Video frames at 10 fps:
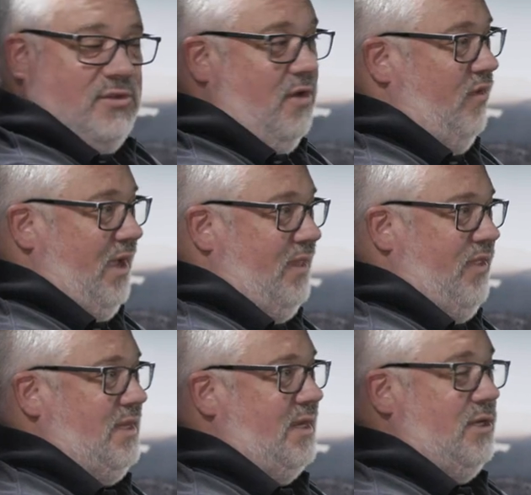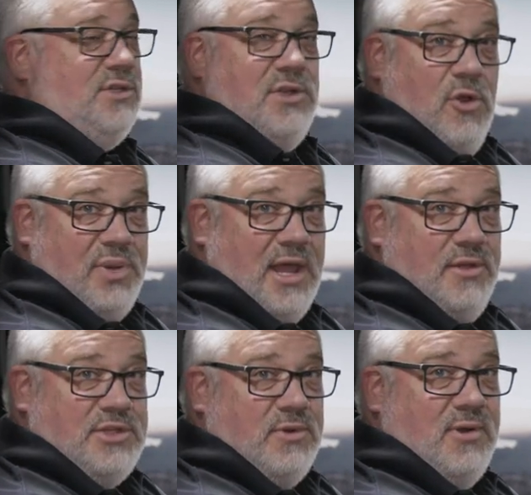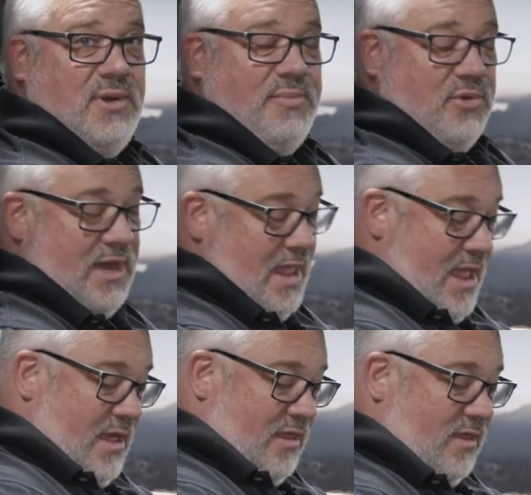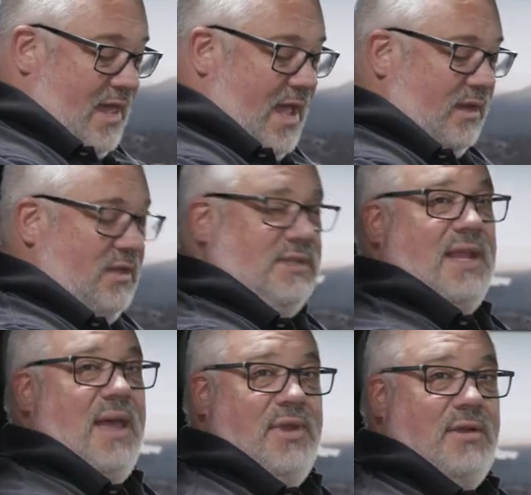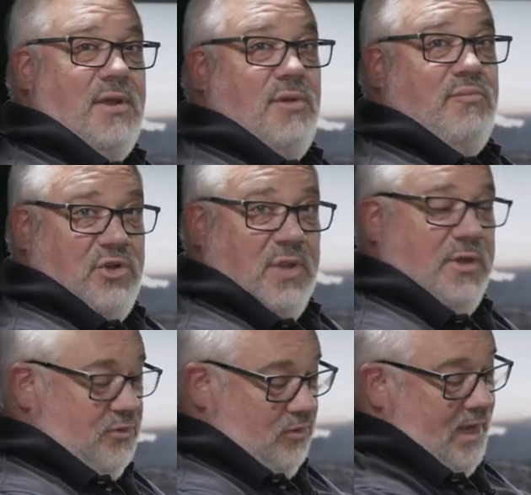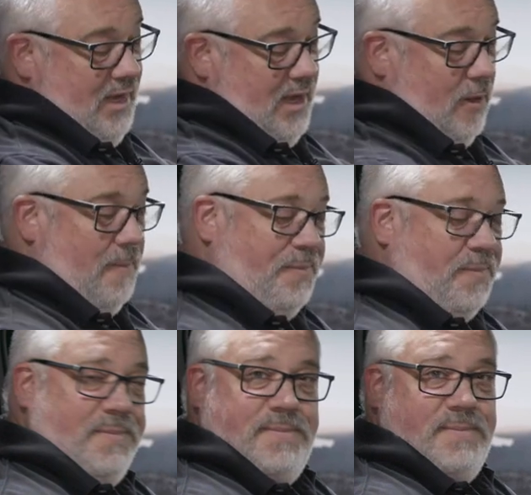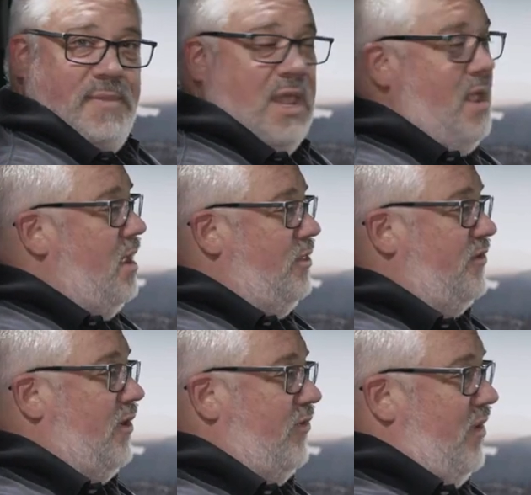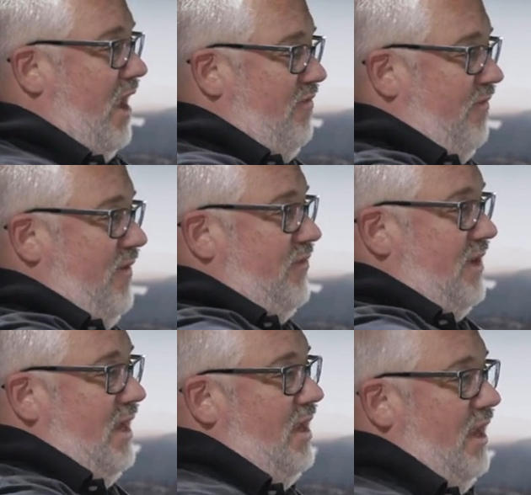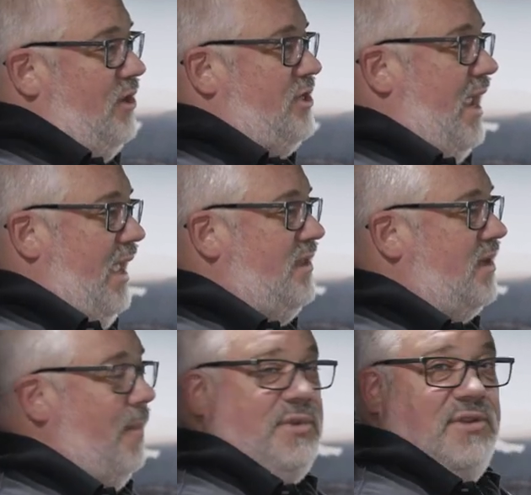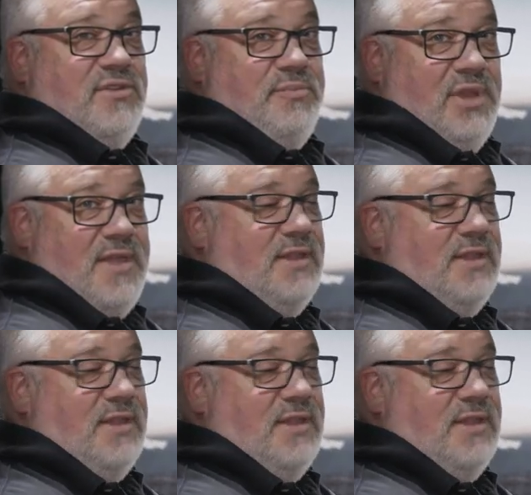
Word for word: So if you've got things like a snowplow that you want to operate, that can snap in pretty much right here. There's also a 15 inch heads up display